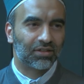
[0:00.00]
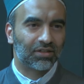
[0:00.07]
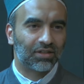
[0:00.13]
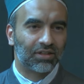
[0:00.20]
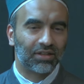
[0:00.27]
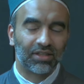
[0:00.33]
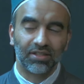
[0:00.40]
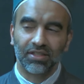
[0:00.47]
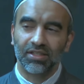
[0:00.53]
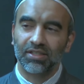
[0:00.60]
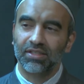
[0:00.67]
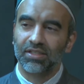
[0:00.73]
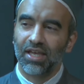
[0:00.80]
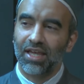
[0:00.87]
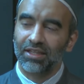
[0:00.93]
This
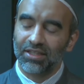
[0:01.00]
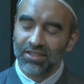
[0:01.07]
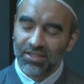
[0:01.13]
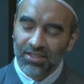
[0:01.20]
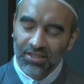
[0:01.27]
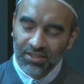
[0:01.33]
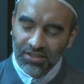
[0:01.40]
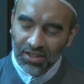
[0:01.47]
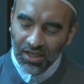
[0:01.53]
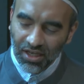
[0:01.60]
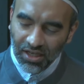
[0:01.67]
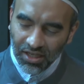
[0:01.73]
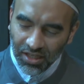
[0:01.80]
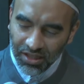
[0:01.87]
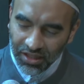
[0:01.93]
is, and this is
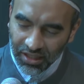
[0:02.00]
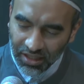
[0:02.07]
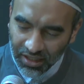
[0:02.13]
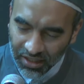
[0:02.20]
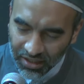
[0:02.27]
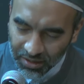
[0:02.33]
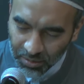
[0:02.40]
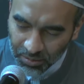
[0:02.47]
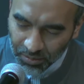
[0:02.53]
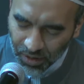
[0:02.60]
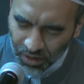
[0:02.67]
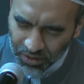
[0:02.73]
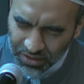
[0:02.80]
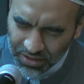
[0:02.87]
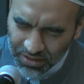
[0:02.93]
the
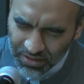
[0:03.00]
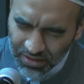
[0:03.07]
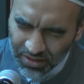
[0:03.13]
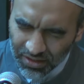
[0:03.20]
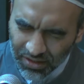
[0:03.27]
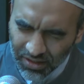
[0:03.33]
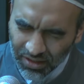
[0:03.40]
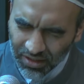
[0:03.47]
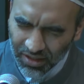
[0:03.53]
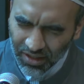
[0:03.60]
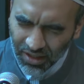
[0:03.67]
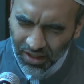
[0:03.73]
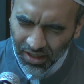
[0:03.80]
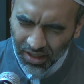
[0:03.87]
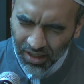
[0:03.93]
most
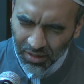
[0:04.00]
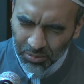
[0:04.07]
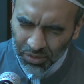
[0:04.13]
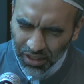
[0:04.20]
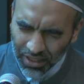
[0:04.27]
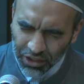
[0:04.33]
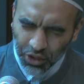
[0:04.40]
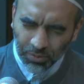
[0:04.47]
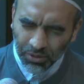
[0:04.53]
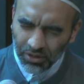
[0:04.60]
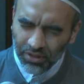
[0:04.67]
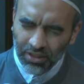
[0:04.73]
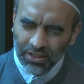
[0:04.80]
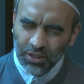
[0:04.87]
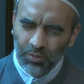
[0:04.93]
uh, pleasurable
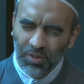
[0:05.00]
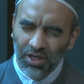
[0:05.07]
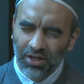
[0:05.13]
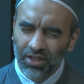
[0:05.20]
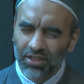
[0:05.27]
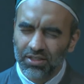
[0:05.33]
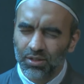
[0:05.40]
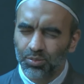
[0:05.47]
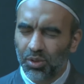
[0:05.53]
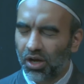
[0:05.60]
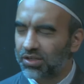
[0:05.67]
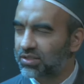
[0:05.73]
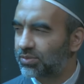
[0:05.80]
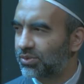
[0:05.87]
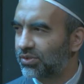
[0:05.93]
experience
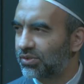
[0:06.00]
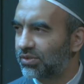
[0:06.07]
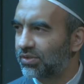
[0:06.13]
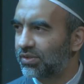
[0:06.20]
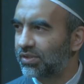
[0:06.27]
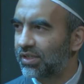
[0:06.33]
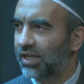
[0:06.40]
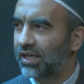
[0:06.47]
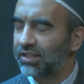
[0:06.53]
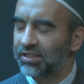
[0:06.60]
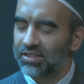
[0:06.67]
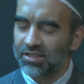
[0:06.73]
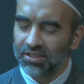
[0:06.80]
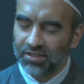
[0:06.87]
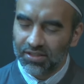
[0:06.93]
possible. And
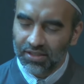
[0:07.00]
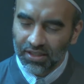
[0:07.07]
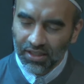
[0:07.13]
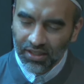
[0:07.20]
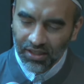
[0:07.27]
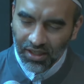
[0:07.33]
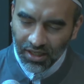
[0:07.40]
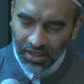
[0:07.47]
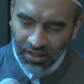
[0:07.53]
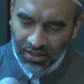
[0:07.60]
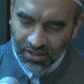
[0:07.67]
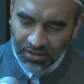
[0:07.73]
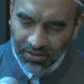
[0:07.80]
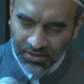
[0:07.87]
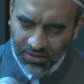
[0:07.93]
this is the
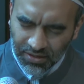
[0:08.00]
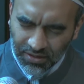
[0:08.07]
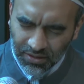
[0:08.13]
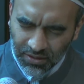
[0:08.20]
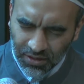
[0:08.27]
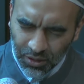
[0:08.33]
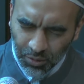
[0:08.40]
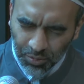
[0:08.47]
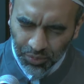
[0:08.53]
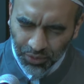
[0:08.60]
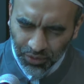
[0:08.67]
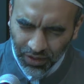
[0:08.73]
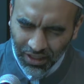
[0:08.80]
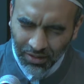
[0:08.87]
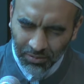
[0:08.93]

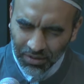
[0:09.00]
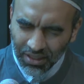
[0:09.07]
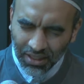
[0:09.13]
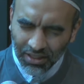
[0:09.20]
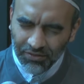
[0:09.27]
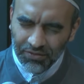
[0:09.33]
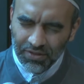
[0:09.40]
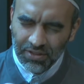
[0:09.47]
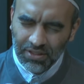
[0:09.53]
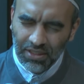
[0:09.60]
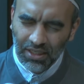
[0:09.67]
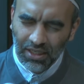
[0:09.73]
supreme gift